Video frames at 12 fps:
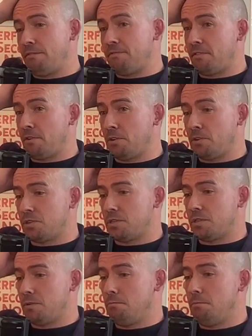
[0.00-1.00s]

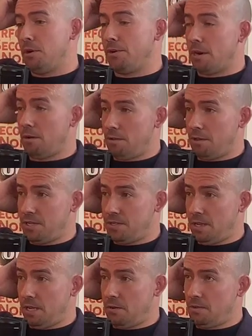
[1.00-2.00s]
first $1 million
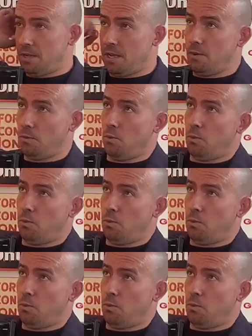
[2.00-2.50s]
listing, it was a